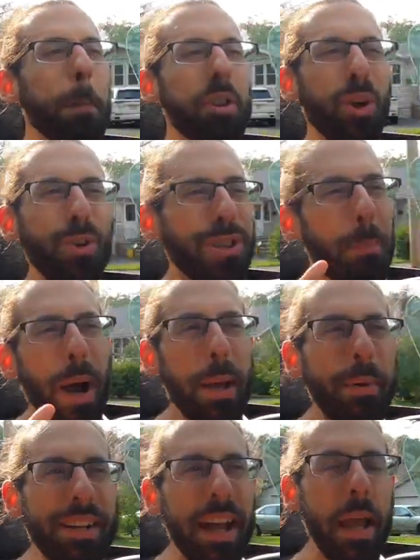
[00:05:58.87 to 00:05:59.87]
But the
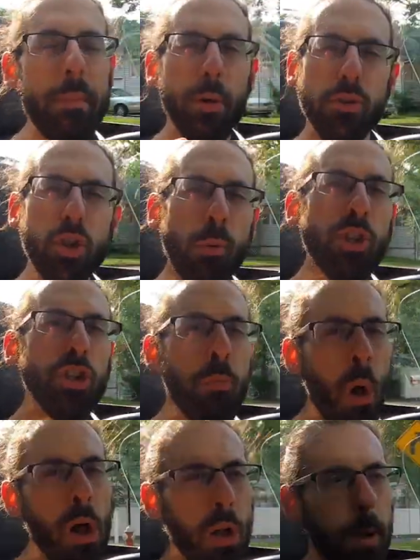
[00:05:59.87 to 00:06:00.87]
piping diameter was so much
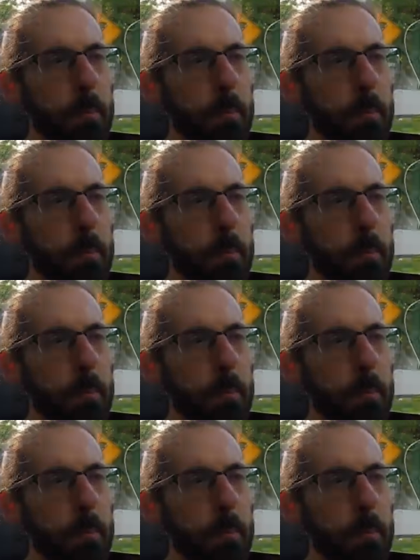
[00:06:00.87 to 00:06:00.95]
smaller.